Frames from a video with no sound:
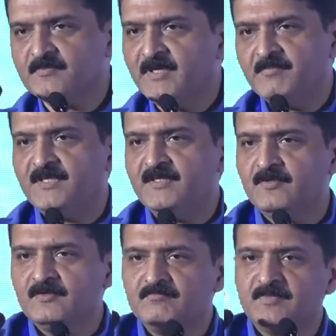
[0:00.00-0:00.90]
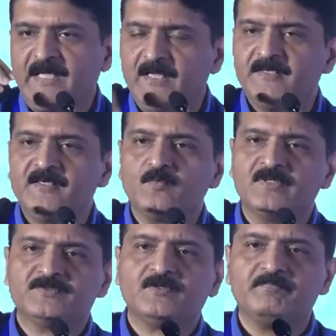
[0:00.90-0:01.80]
it may be, Calicut
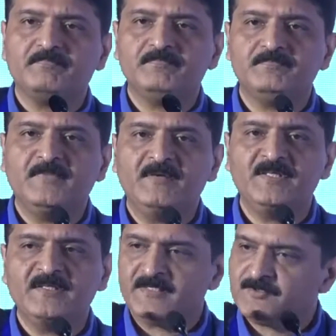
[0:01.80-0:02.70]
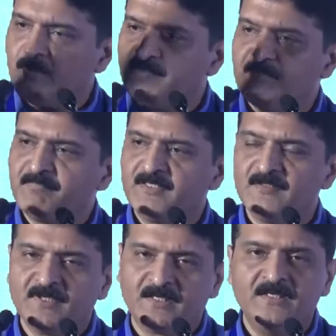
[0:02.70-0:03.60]
one shop, maybe the next shop in
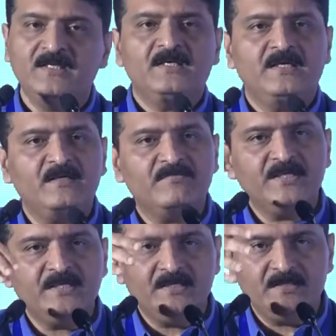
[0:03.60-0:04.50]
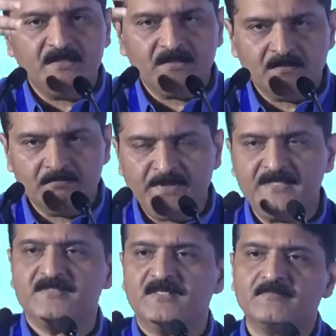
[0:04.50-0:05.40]
Perlamana. In a very
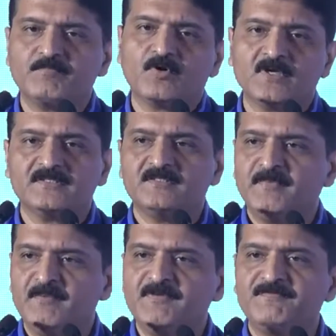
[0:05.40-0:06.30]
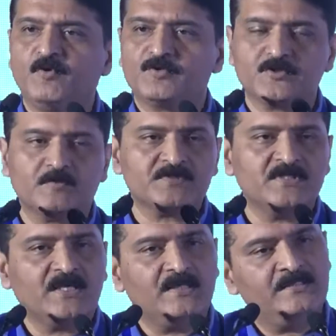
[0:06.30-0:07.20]
basic product, it may be 4 shops
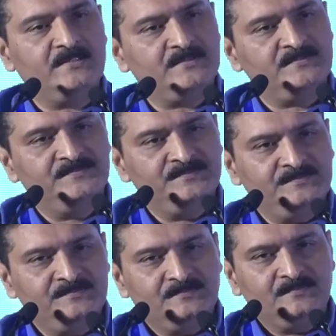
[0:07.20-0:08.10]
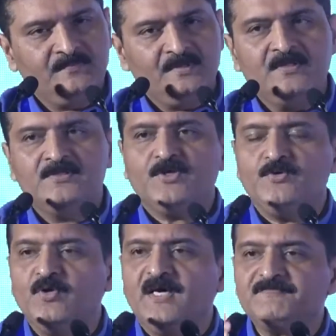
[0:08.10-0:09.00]
in Calicut. So
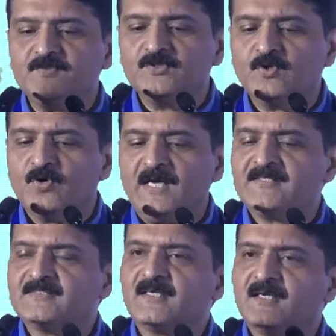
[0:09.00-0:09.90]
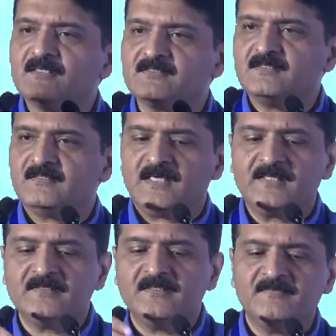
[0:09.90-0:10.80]
you have to grow as a cluster
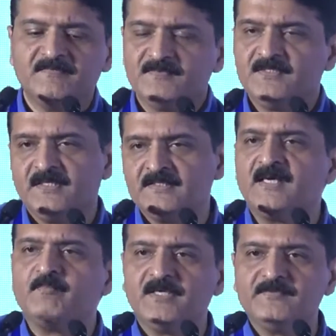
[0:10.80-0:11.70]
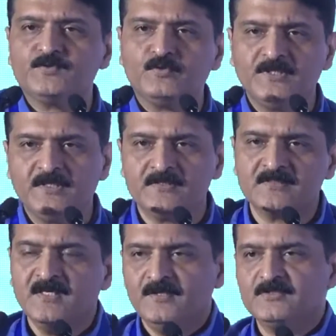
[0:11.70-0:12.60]
rather than the example I've shown here
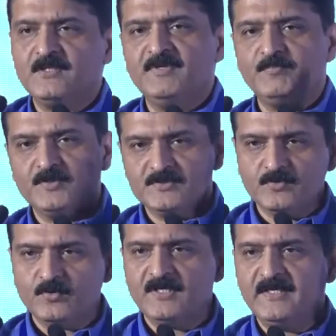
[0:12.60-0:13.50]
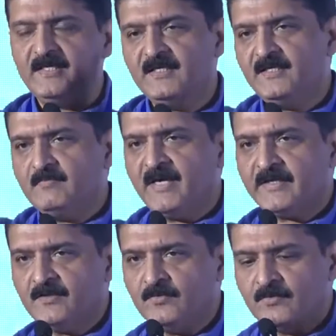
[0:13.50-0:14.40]
is, somebody put a store in Delhi,
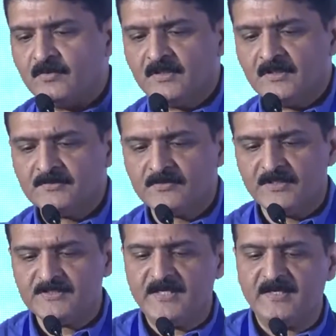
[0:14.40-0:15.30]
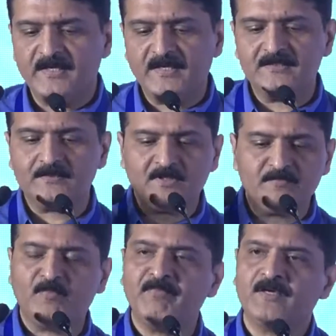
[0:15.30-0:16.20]
Bangalore, Chennai, Hyderabad,
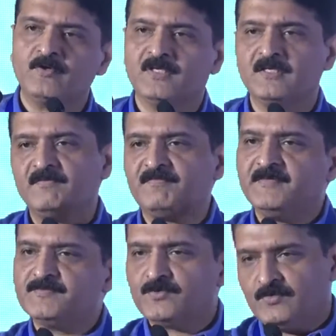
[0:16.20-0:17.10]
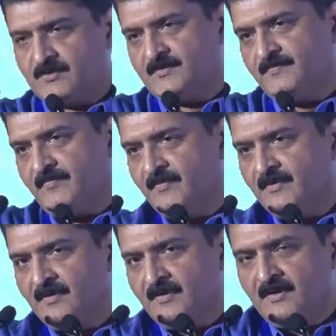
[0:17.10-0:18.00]
Mumbai, Kolkata, 5 stores.
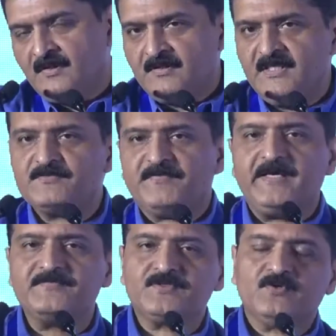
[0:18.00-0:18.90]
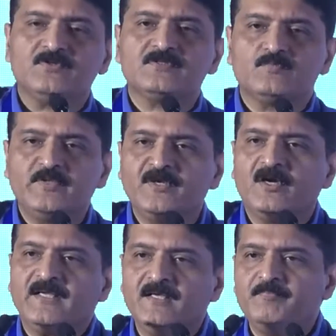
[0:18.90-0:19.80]
These 5 stores will
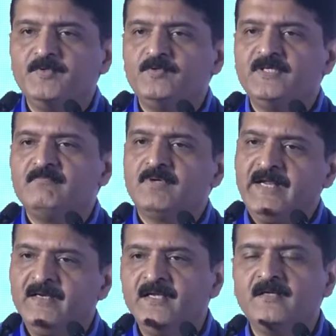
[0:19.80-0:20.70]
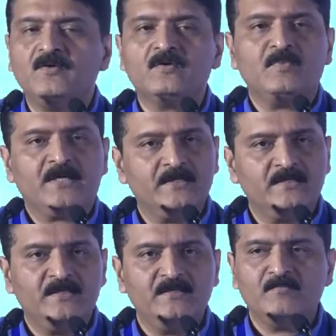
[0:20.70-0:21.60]
not help you in branding or
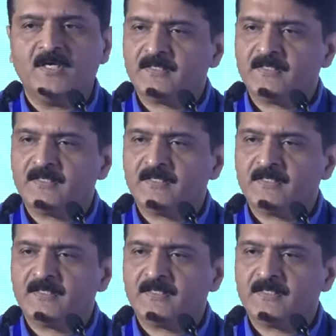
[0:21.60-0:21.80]
marketing